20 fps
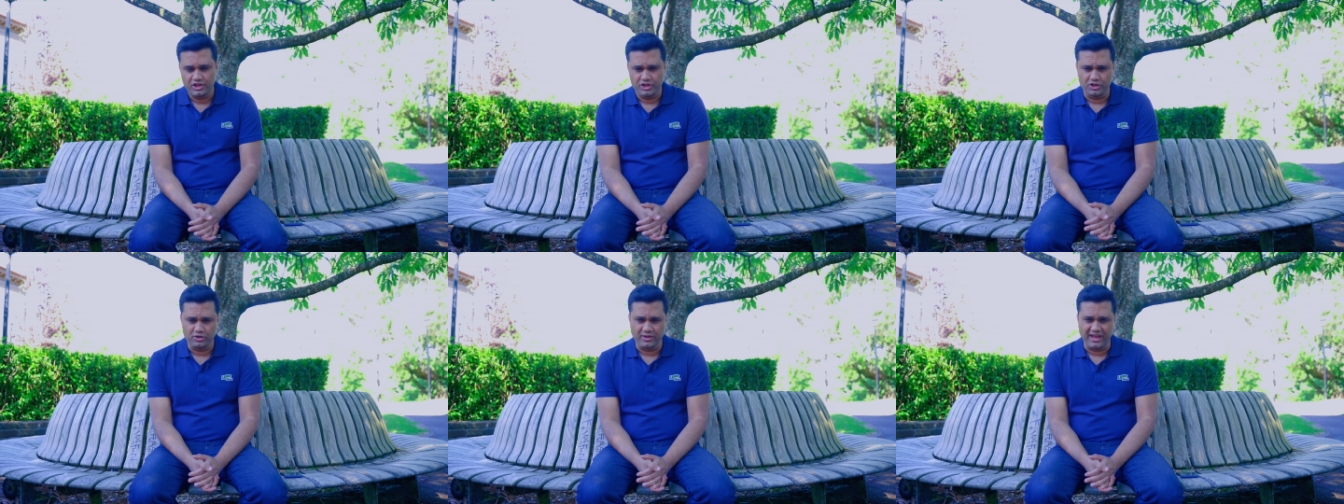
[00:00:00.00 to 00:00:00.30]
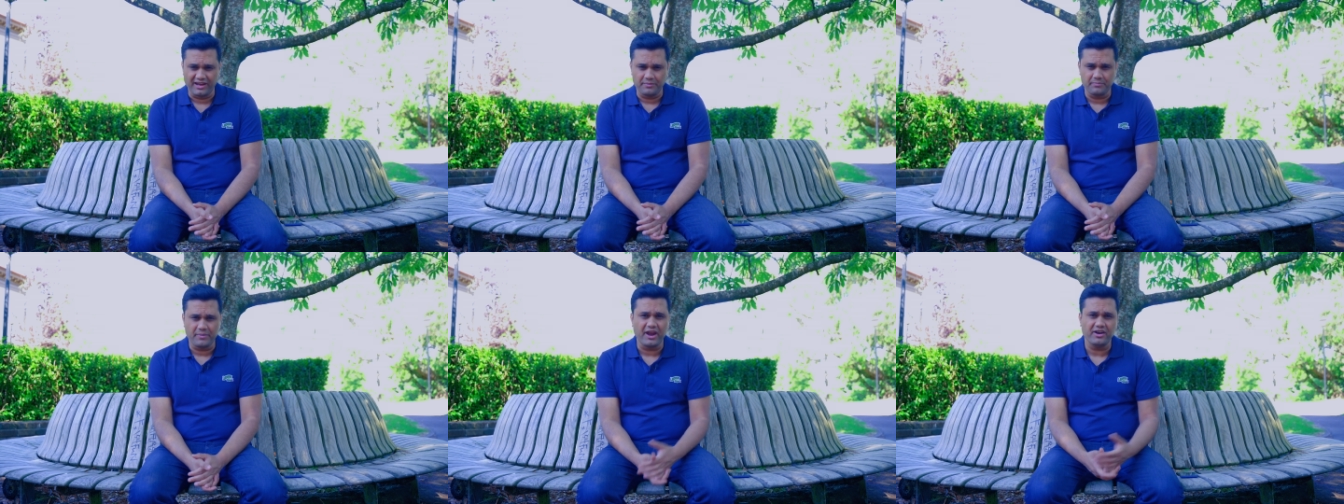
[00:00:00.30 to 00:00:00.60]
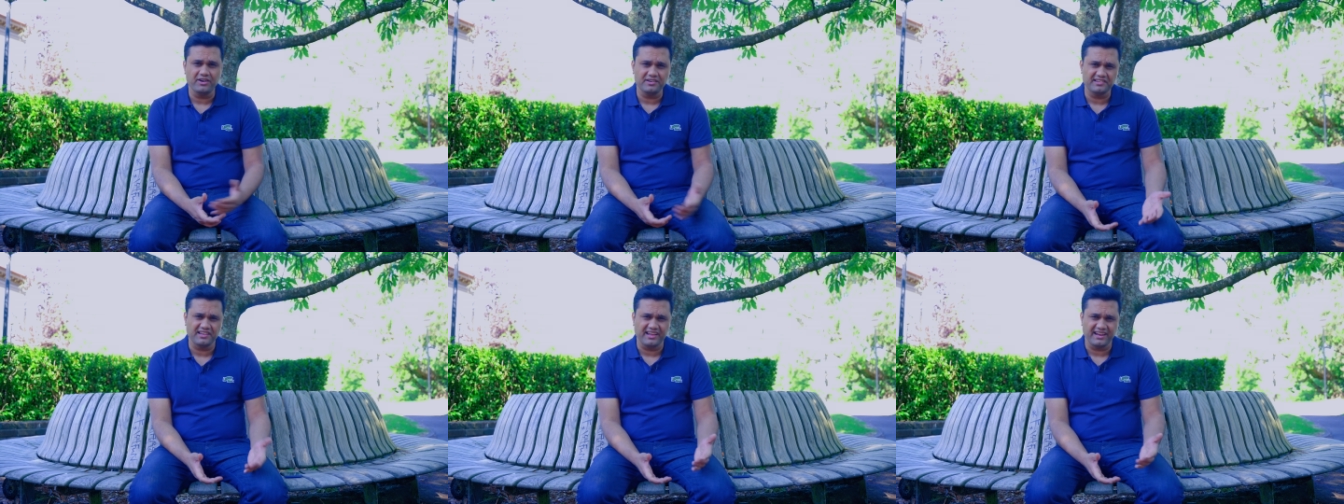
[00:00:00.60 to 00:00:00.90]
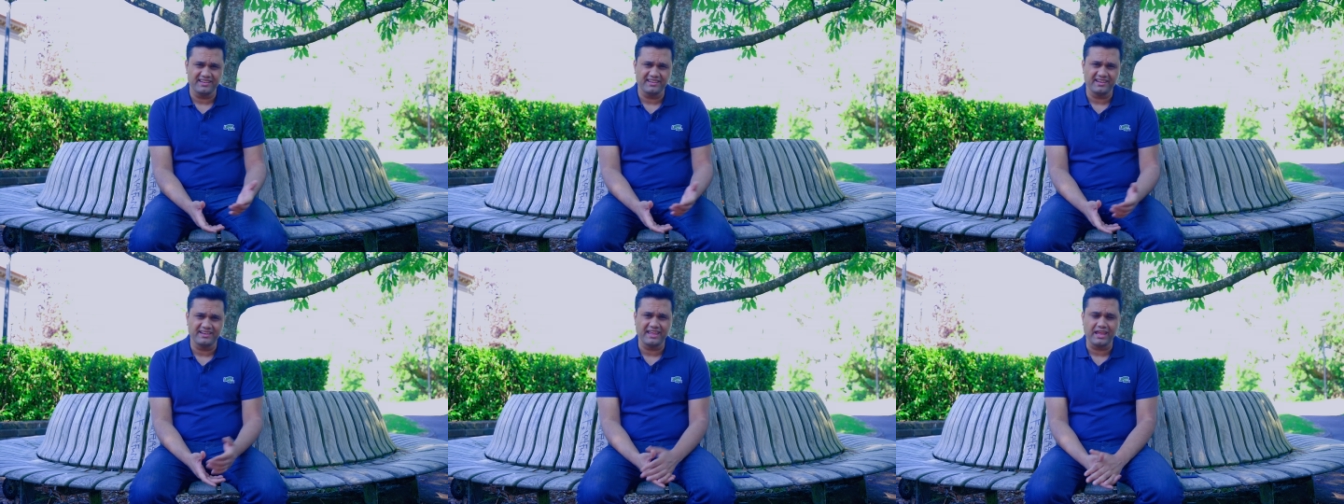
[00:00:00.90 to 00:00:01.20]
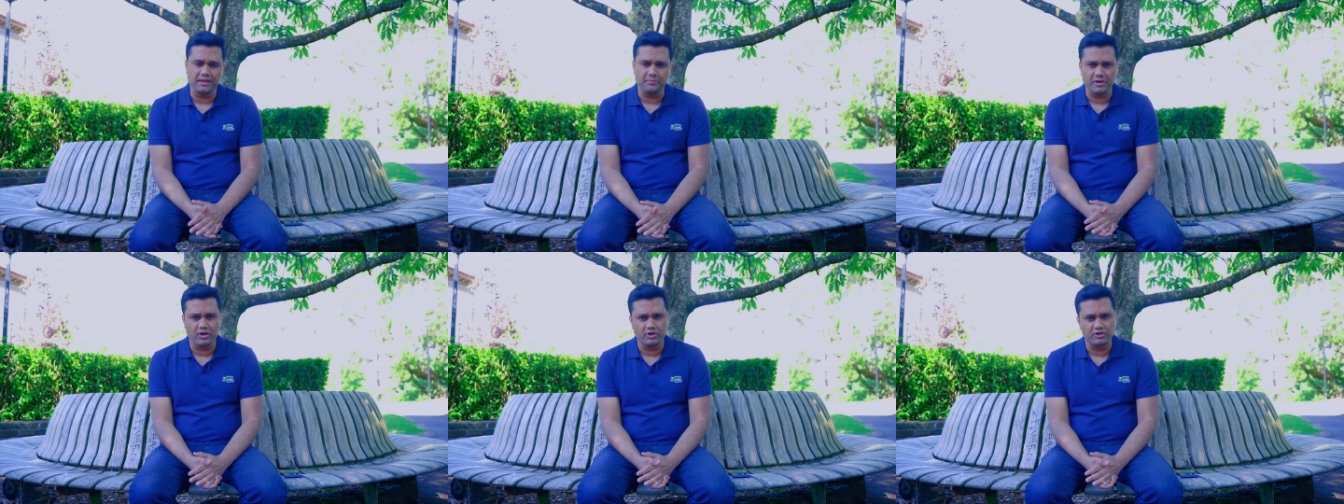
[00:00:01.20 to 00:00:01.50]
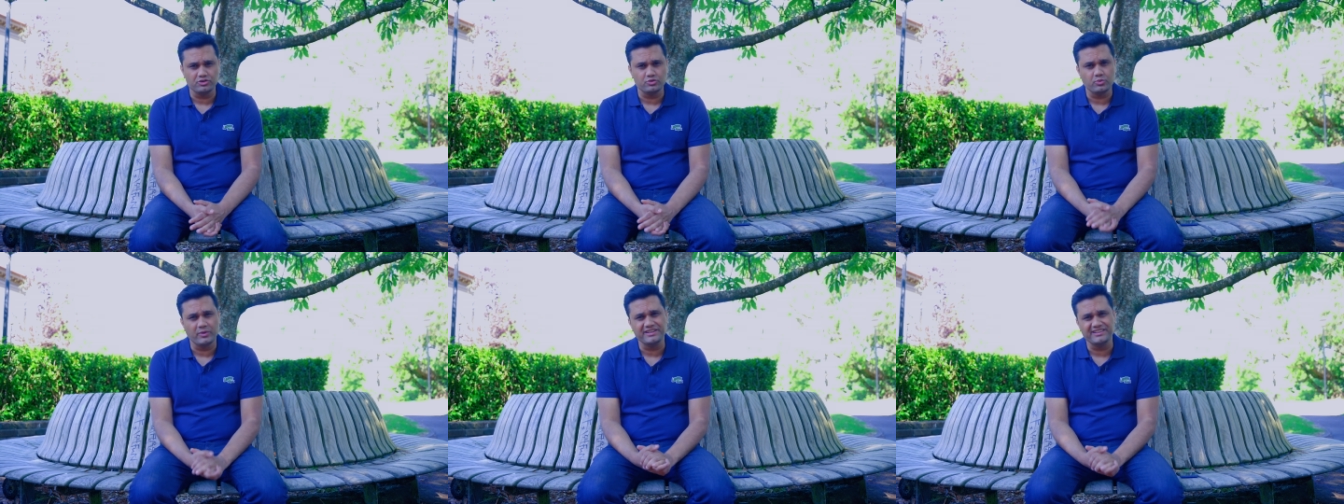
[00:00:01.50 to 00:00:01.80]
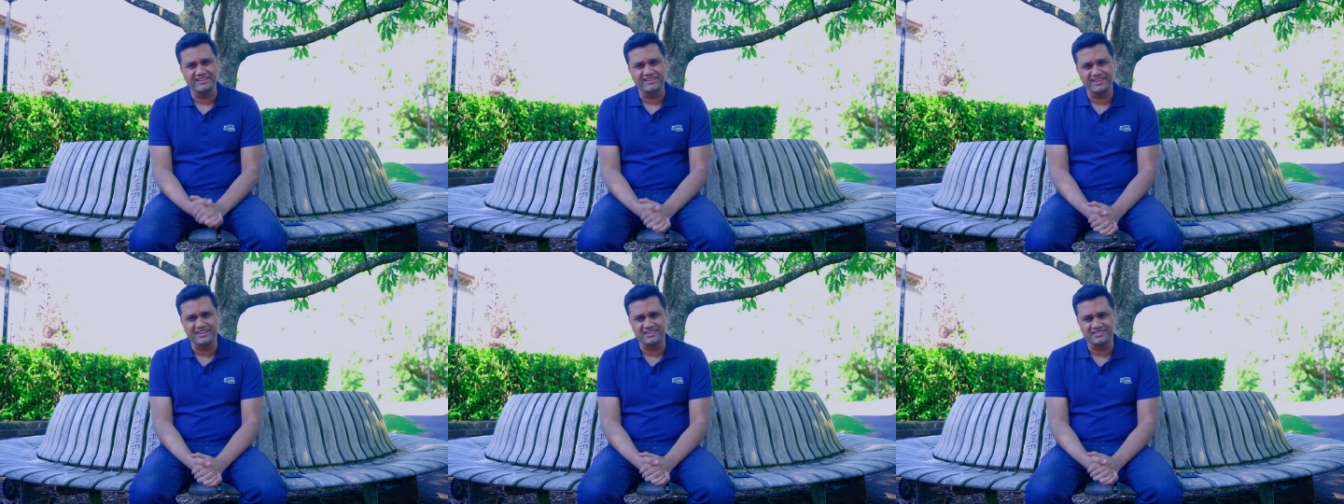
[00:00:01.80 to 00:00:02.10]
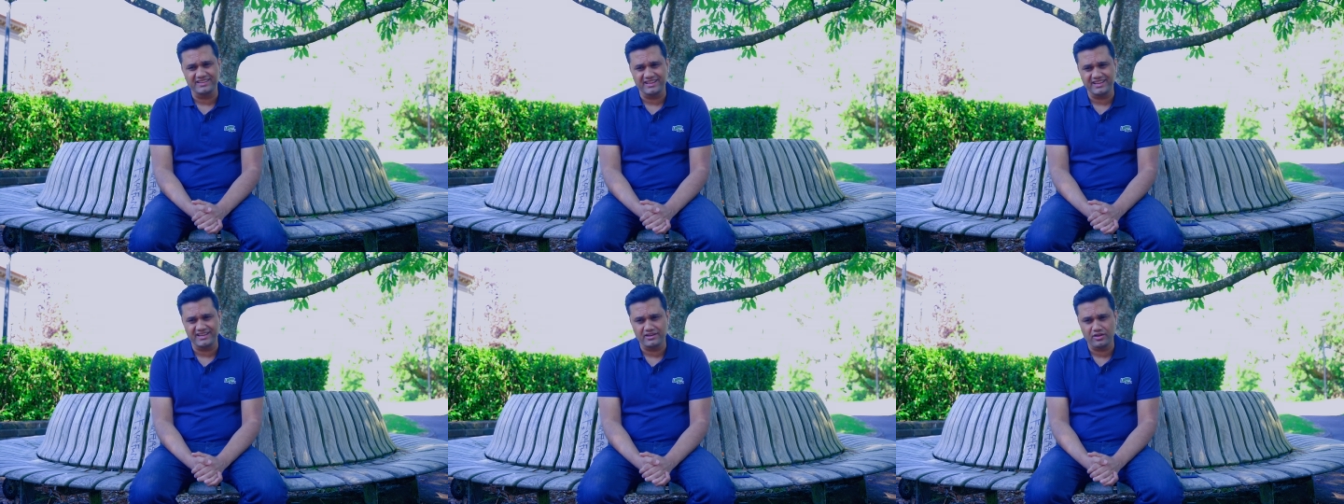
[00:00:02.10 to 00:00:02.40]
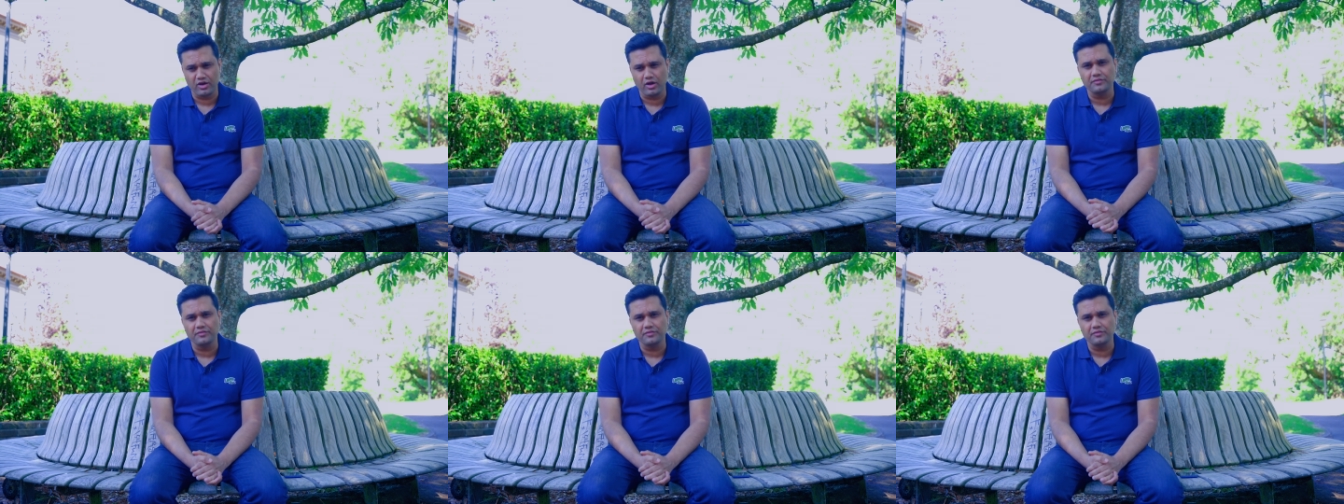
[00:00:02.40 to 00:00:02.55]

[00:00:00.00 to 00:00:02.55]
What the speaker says: You had Parasite that came out in 2019,